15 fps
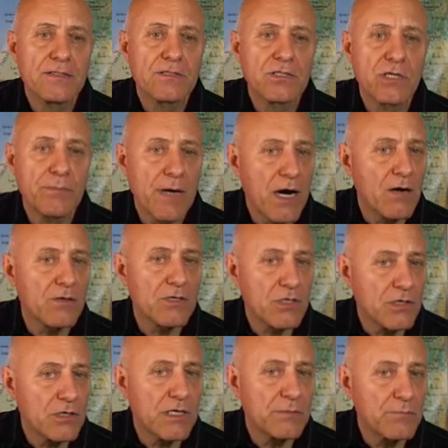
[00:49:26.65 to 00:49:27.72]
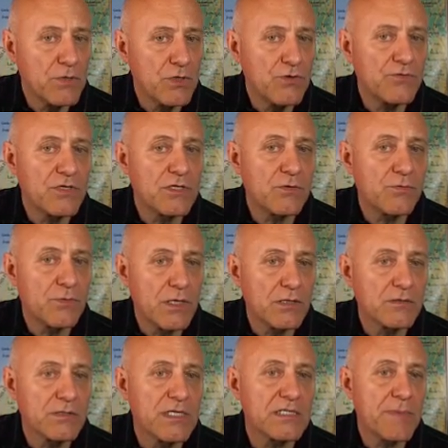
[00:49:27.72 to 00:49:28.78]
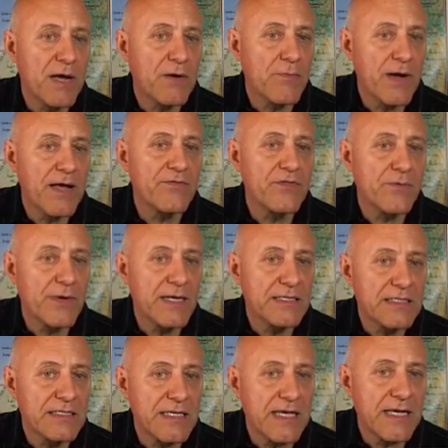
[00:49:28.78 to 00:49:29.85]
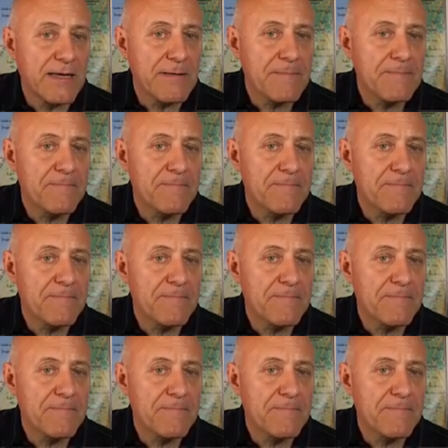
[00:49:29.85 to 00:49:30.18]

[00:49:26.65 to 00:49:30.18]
Tomorrow turn and move to the wilderness by way of the Red Sea.